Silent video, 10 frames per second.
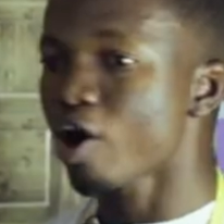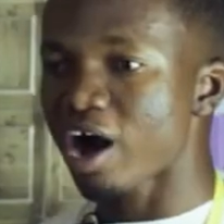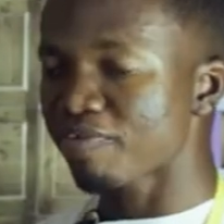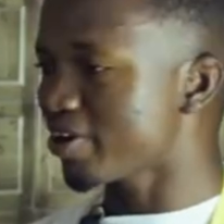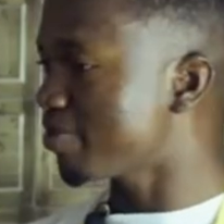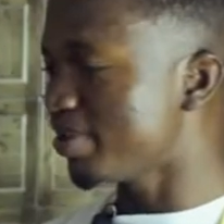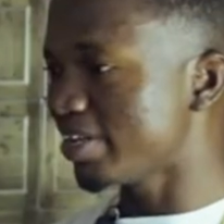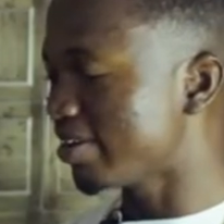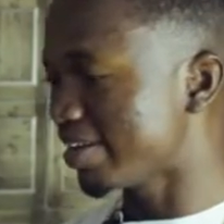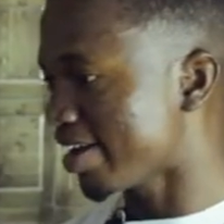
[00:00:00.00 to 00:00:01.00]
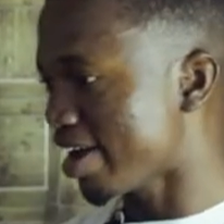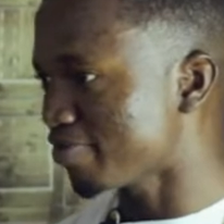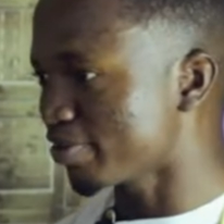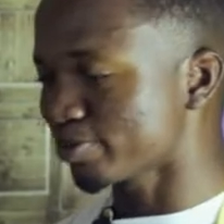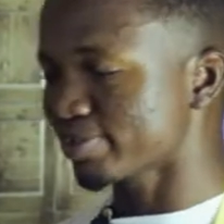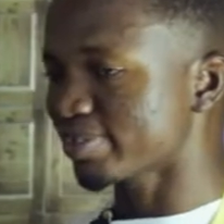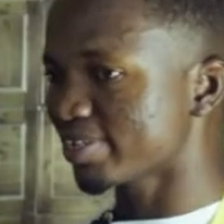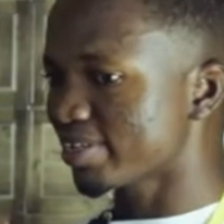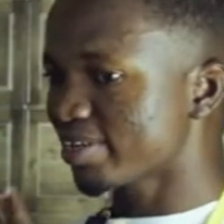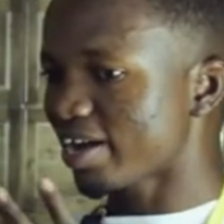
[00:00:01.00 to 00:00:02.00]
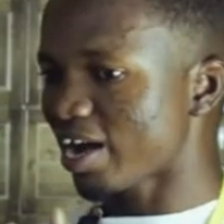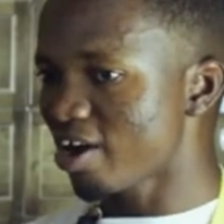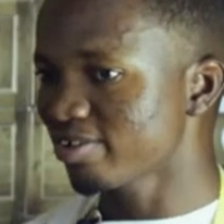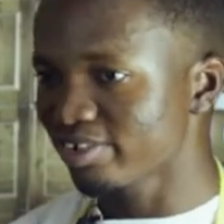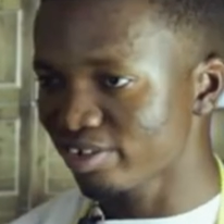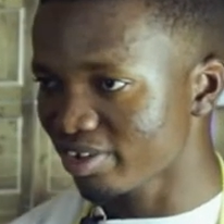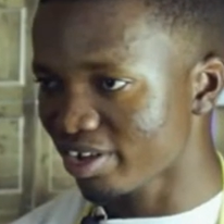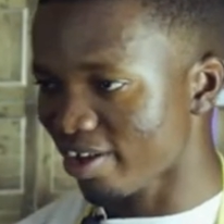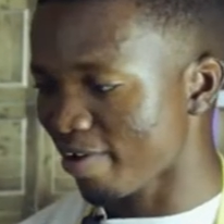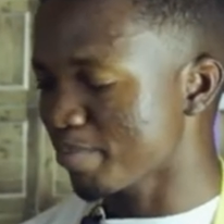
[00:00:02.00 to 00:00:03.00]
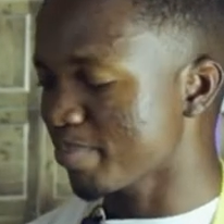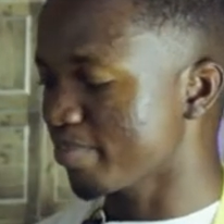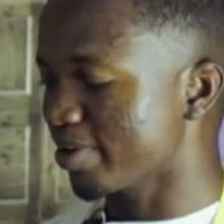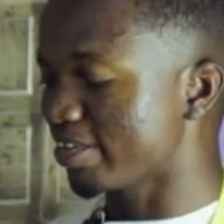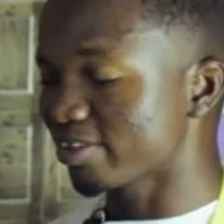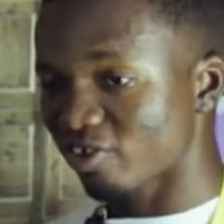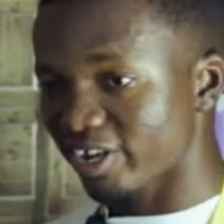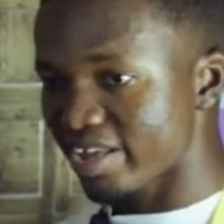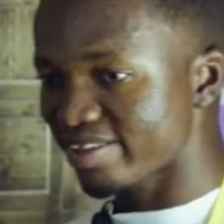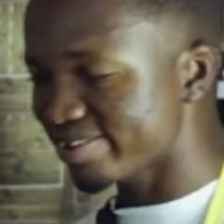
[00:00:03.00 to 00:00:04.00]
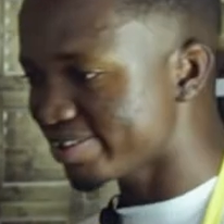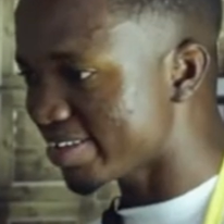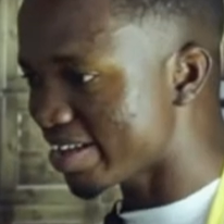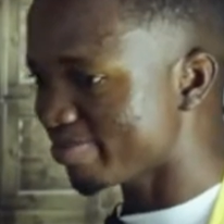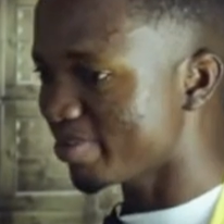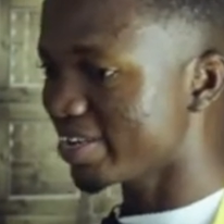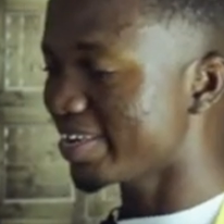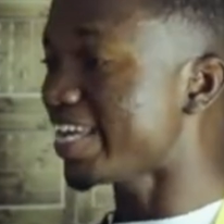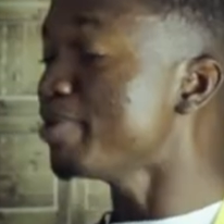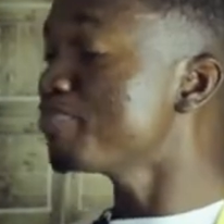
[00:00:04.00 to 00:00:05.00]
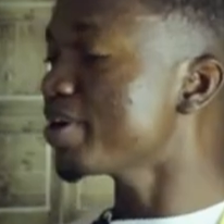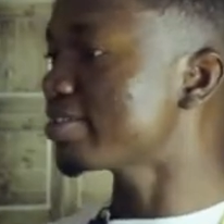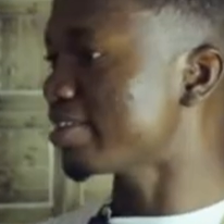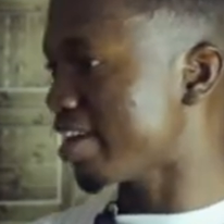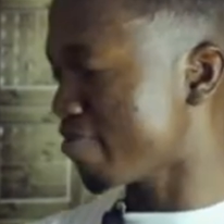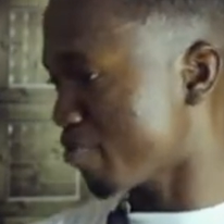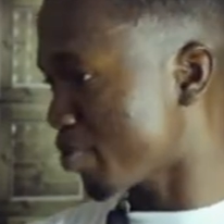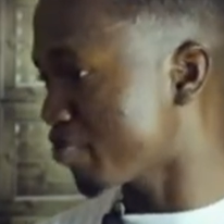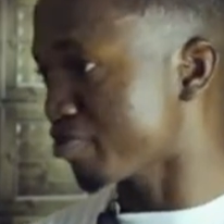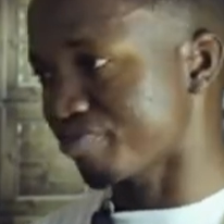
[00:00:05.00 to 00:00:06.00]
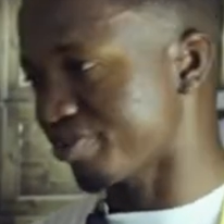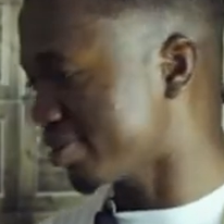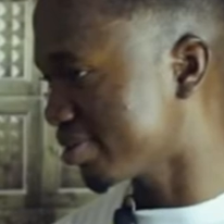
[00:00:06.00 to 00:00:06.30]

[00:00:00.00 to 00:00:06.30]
Or I find meaning in life, because IoT Network Hub is an organization that is making impact in the life of people for free.